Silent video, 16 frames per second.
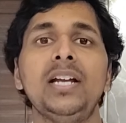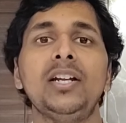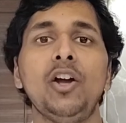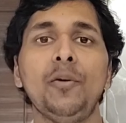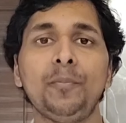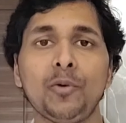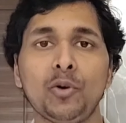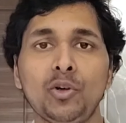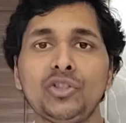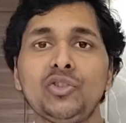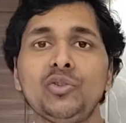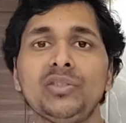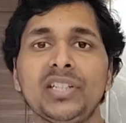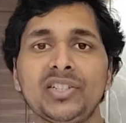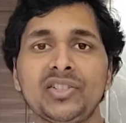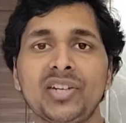Now, pros
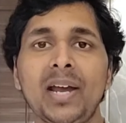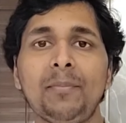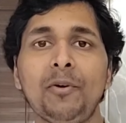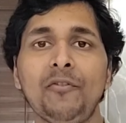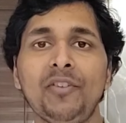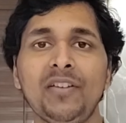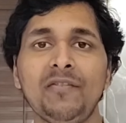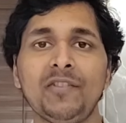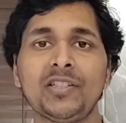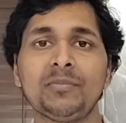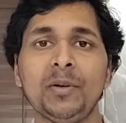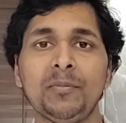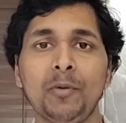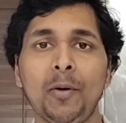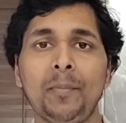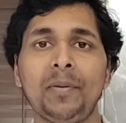to such type of
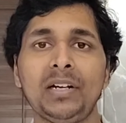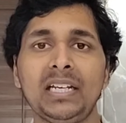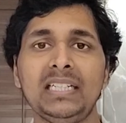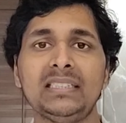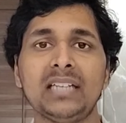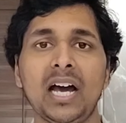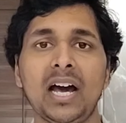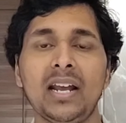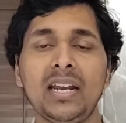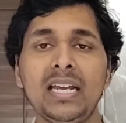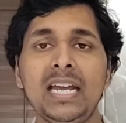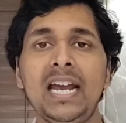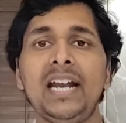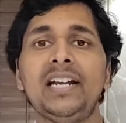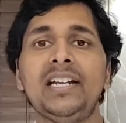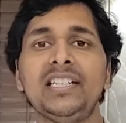investment properties are
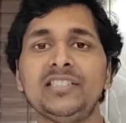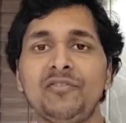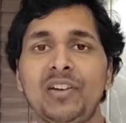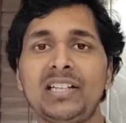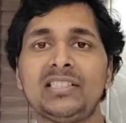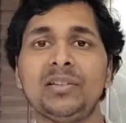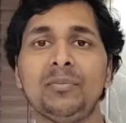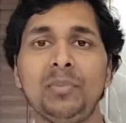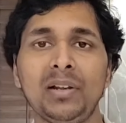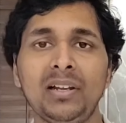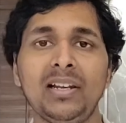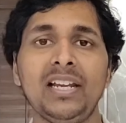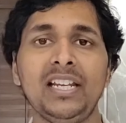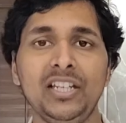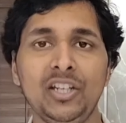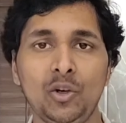it is
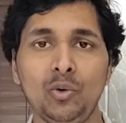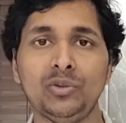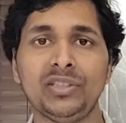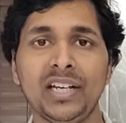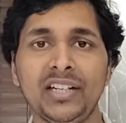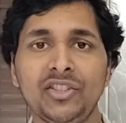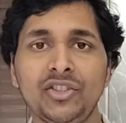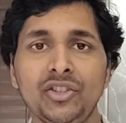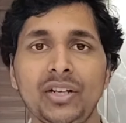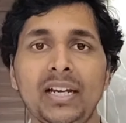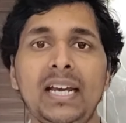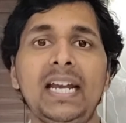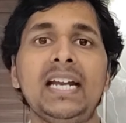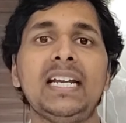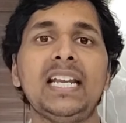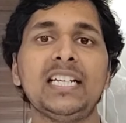flexible in usage,
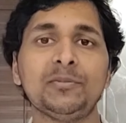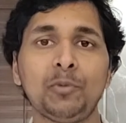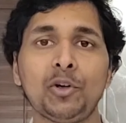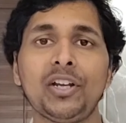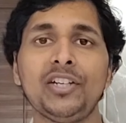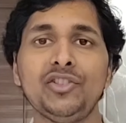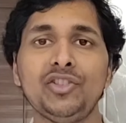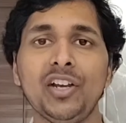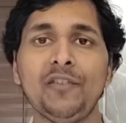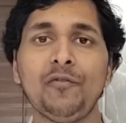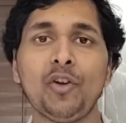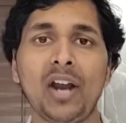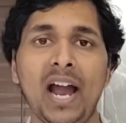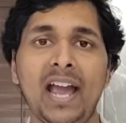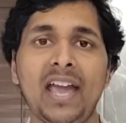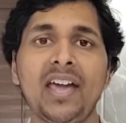it has potential
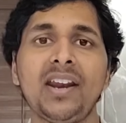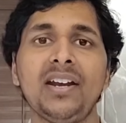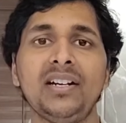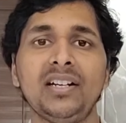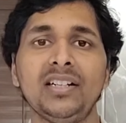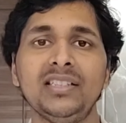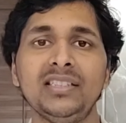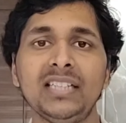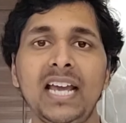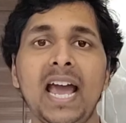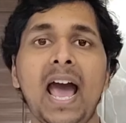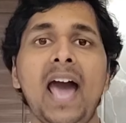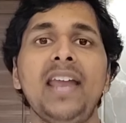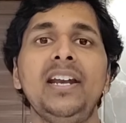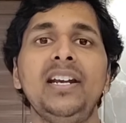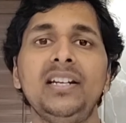for higher returns,
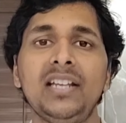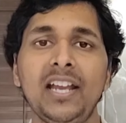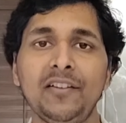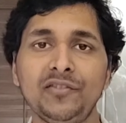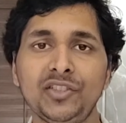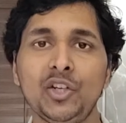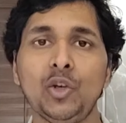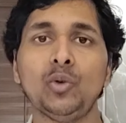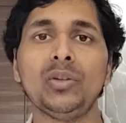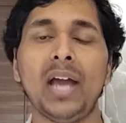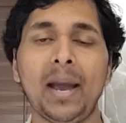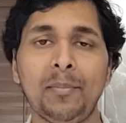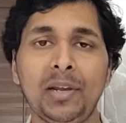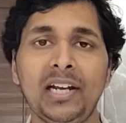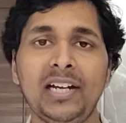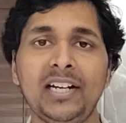and it gives you
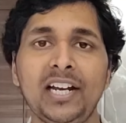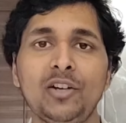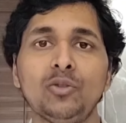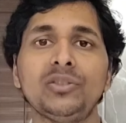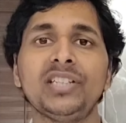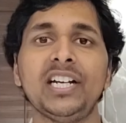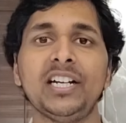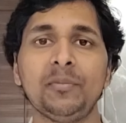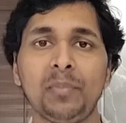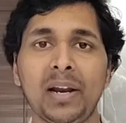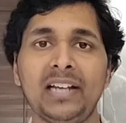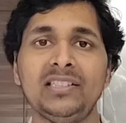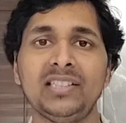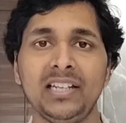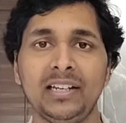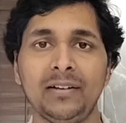the ability to set
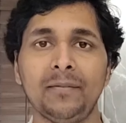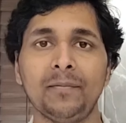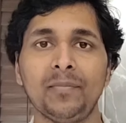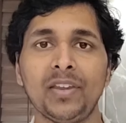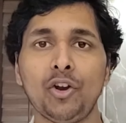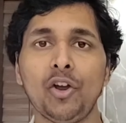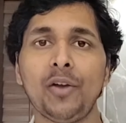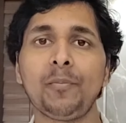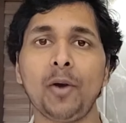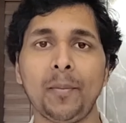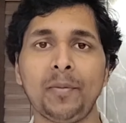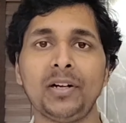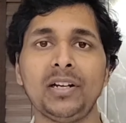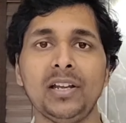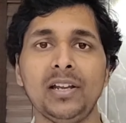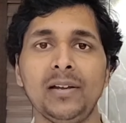pricing for your
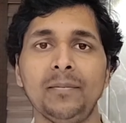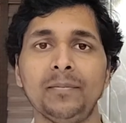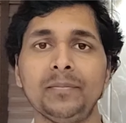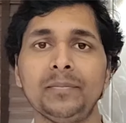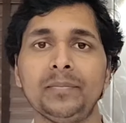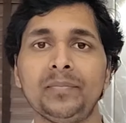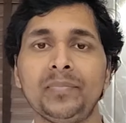property.